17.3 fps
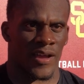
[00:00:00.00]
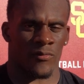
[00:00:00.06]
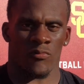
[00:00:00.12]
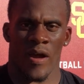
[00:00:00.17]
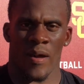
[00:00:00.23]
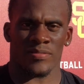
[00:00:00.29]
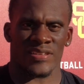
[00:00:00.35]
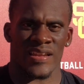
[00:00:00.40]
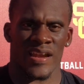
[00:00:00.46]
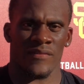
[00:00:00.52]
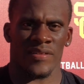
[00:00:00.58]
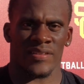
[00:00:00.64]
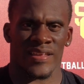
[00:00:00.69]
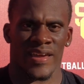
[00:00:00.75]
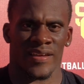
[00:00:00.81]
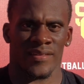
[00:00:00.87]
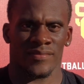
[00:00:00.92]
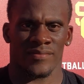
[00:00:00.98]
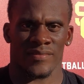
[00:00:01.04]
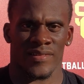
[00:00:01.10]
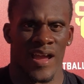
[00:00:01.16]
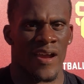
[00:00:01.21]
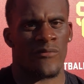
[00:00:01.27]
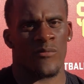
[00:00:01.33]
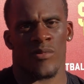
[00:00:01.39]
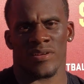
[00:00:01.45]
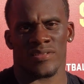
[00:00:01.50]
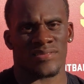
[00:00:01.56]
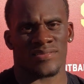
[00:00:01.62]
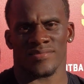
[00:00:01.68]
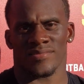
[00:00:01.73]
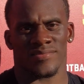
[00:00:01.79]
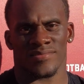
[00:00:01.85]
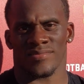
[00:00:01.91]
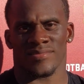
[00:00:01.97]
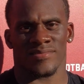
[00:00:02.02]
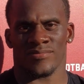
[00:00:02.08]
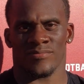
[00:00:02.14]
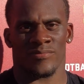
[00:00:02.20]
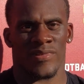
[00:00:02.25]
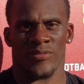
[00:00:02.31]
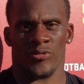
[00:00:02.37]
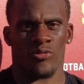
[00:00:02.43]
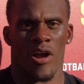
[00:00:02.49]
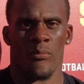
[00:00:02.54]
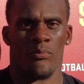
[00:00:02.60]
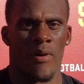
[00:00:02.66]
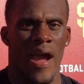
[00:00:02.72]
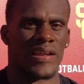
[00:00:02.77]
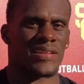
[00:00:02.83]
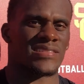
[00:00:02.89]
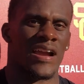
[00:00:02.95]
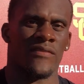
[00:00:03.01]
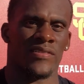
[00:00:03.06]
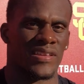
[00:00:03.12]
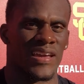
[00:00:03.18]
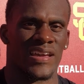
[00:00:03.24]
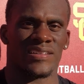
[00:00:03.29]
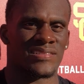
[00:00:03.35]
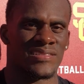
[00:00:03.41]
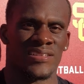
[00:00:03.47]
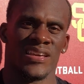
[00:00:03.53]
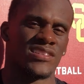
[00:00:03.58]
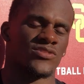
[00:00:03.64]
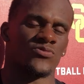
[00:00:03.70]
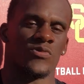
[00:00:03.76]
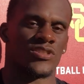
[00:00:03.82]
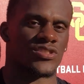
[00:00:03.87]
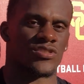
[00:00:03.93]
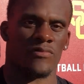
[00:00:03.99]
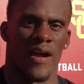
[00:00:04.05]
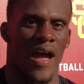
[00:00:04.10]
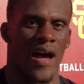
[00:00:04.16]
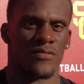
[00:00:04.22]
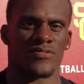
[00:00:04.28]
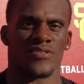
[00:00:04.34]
reps and everything, everyone throughout practice, everything gets switched around.